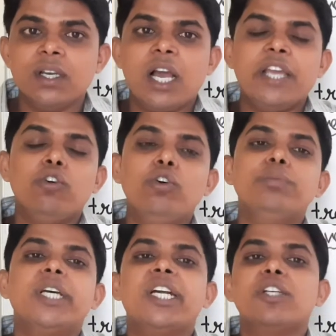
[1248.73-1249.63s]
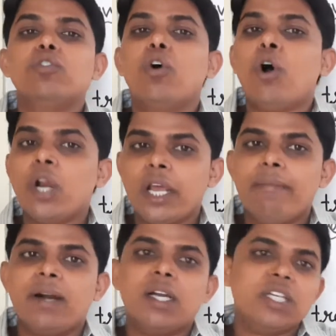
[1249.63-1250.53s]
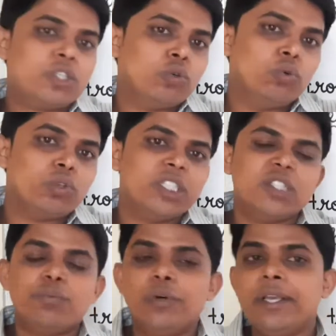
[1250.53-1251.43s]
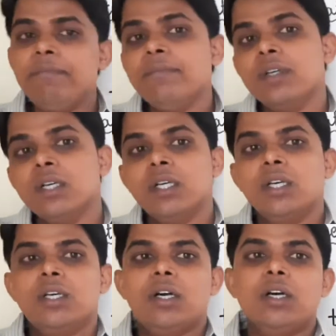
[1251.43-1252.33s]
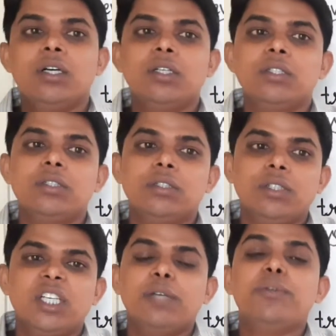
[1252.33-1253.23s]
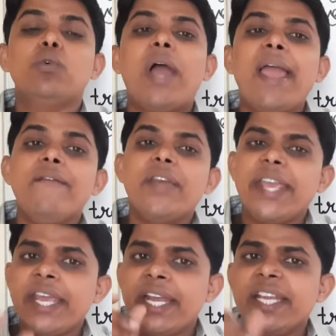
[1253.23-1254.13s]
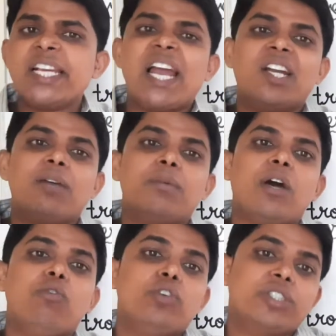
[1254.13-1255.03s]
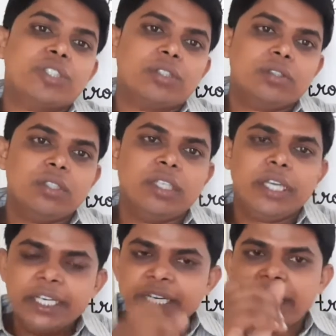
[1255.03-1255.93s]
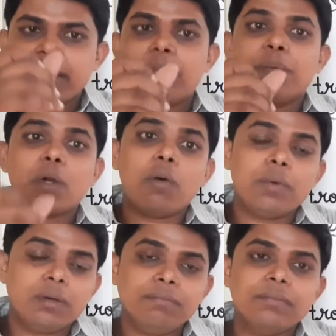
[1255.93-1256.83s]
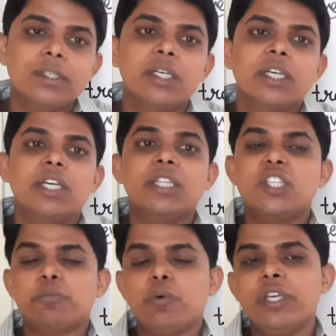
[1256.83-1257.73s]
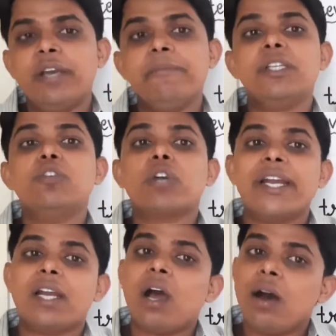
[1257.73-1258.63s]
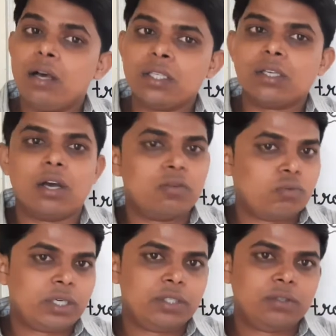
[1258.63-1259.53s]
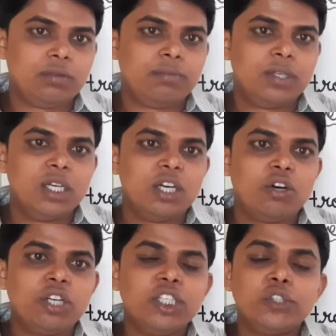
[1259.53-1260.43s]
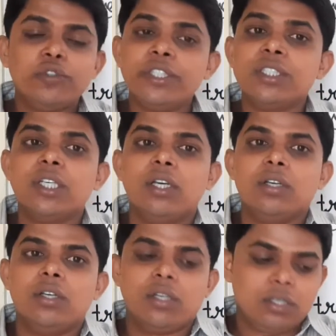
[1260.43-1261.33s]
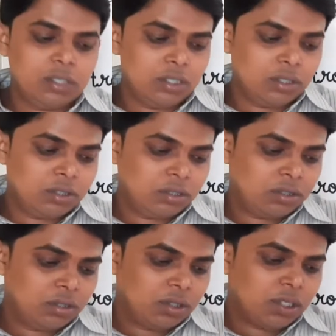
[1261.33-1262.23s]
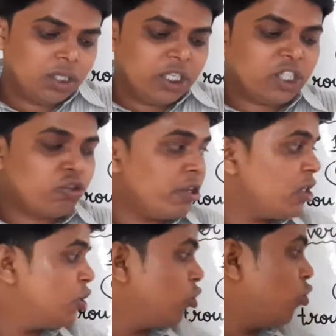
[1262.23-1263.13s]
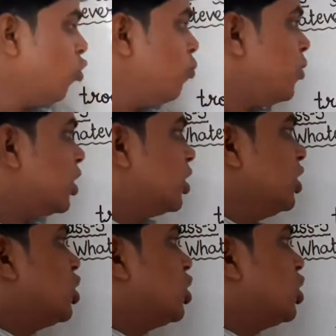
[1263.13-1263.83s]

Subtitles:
I hope that you all have understood this poem. If you have any kind of doubts, any kind of problem in this poem, you can ask on WhatsApp. Okay, students? Dear students, your homework is